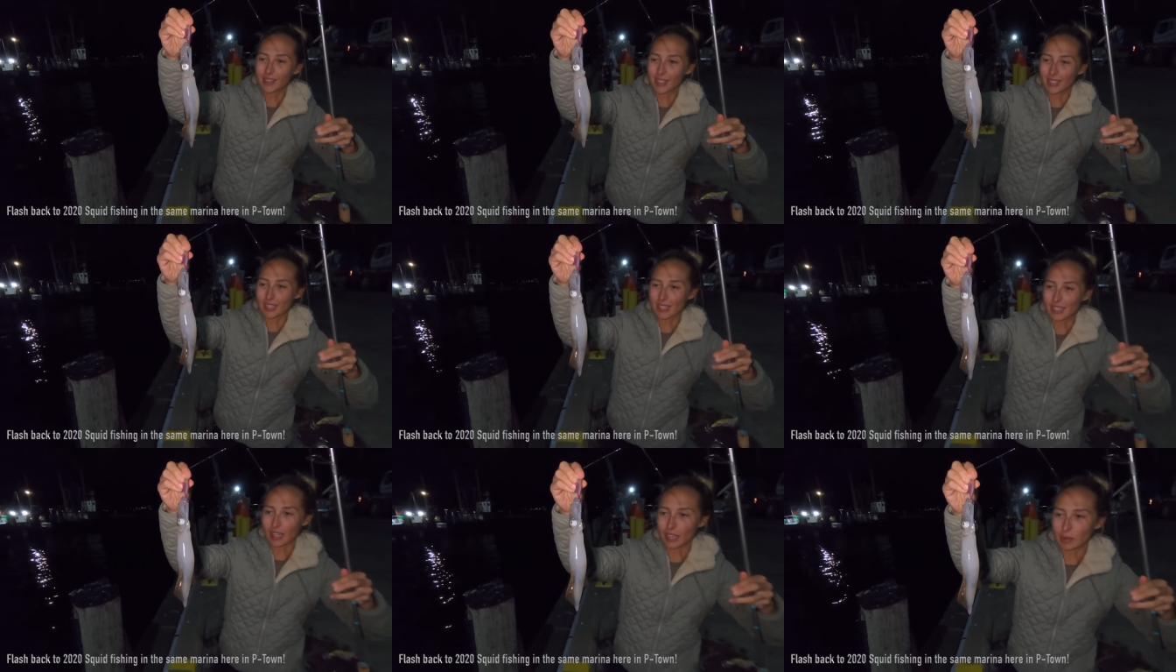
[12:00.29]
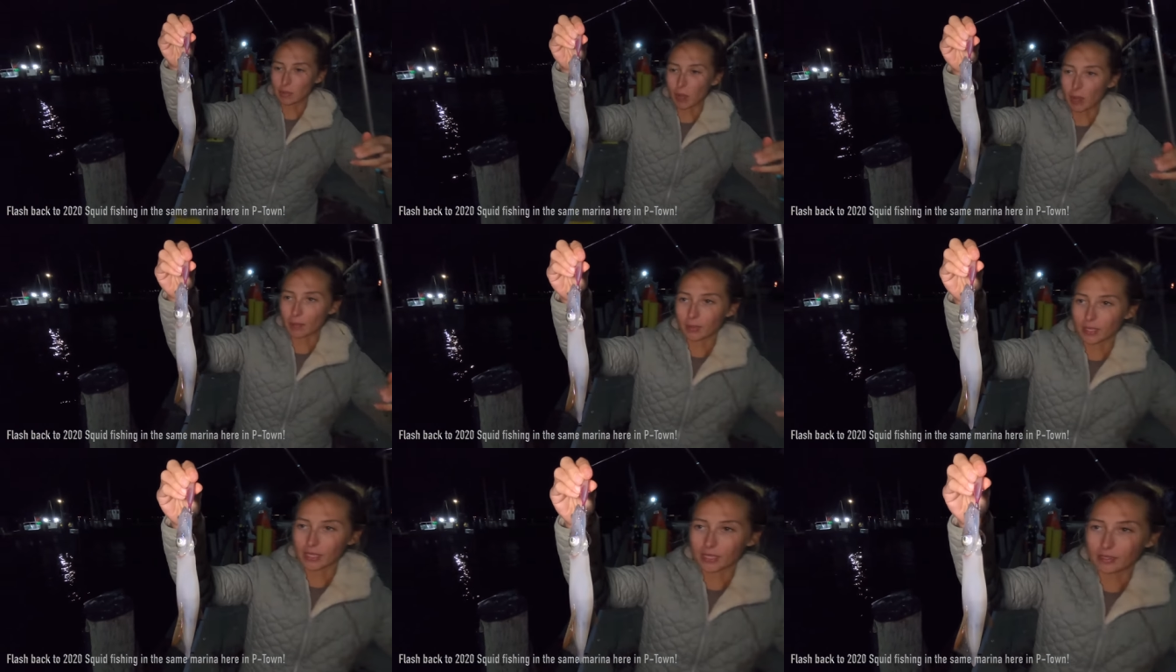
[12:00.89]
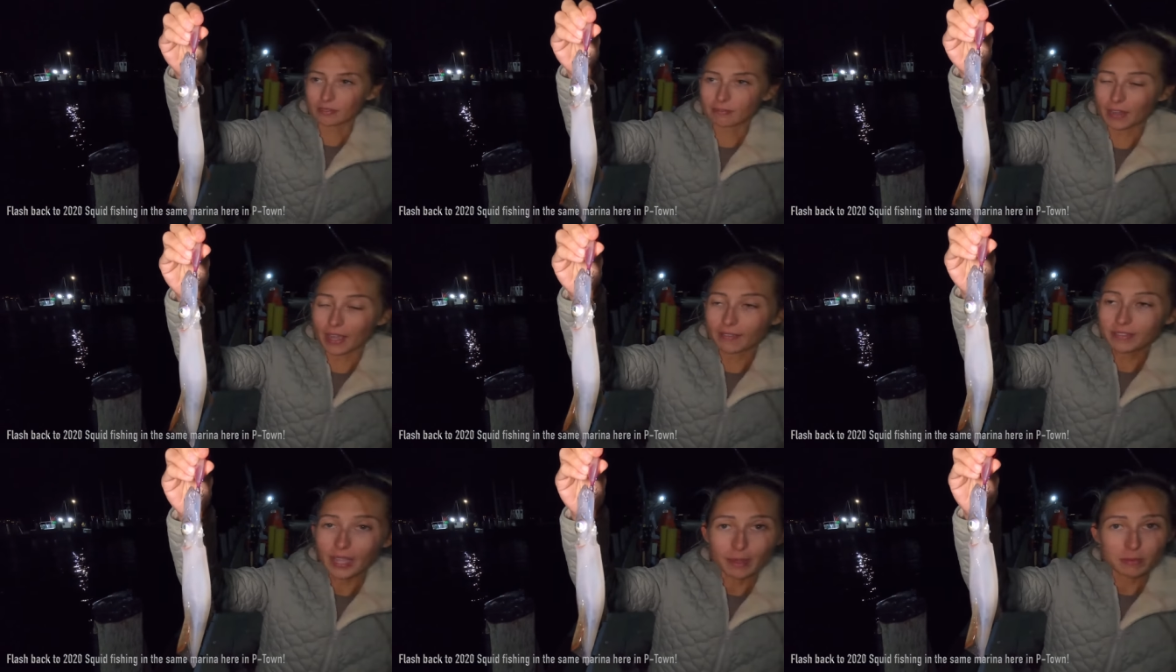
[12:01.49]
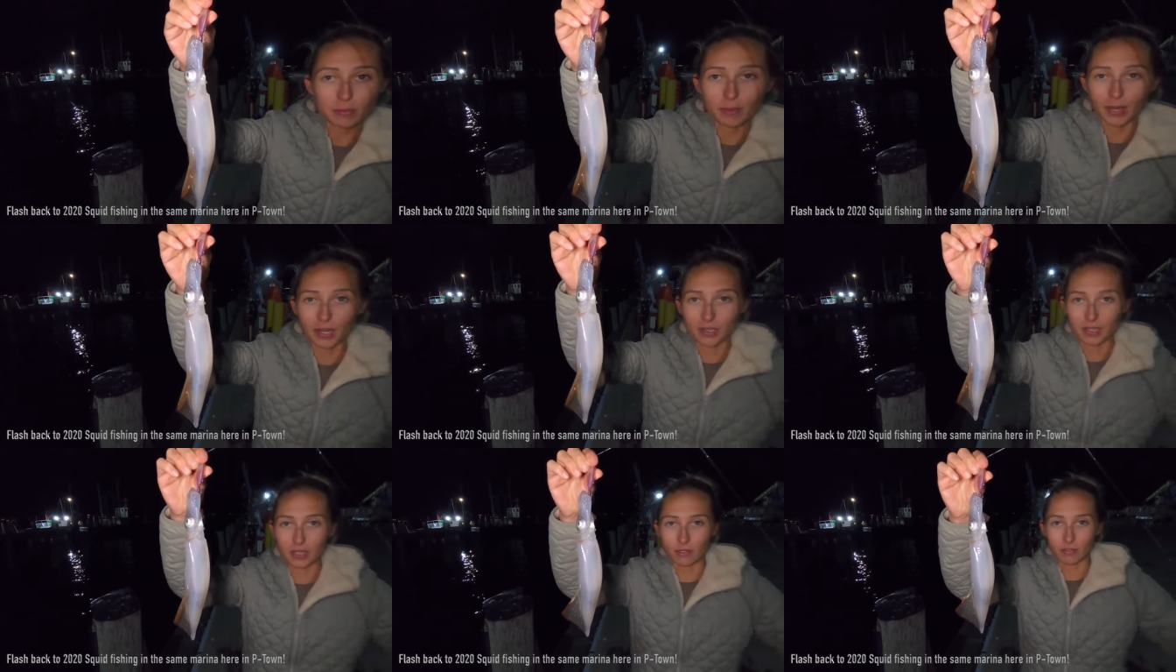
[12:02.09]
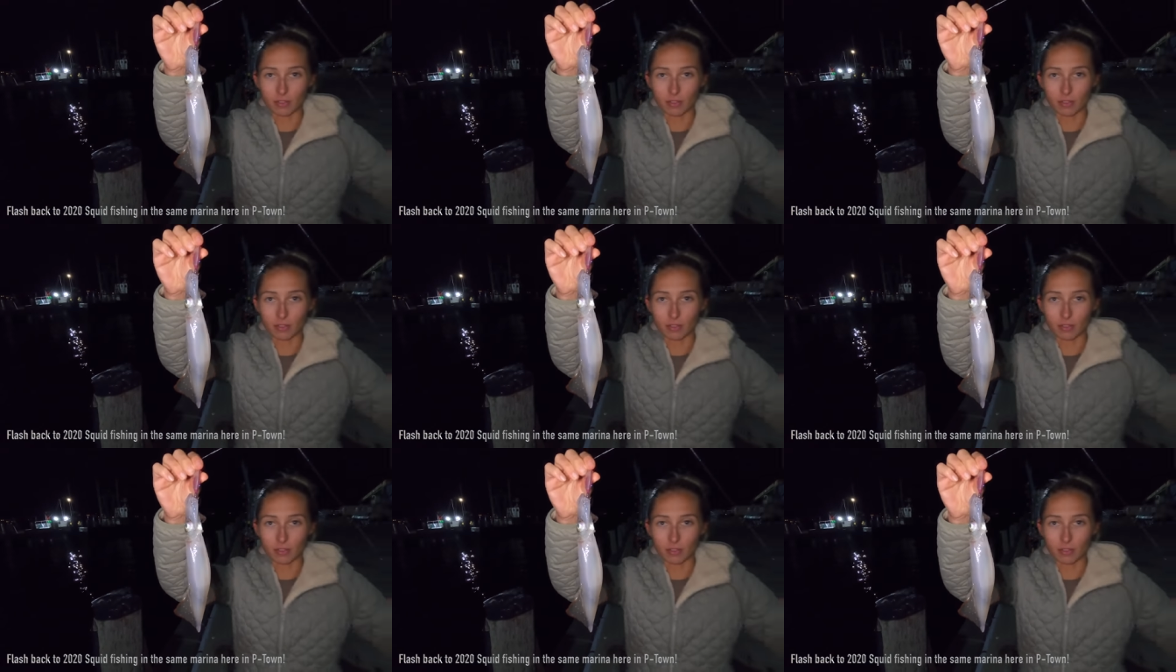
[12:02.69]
This is like probably five times bigger than the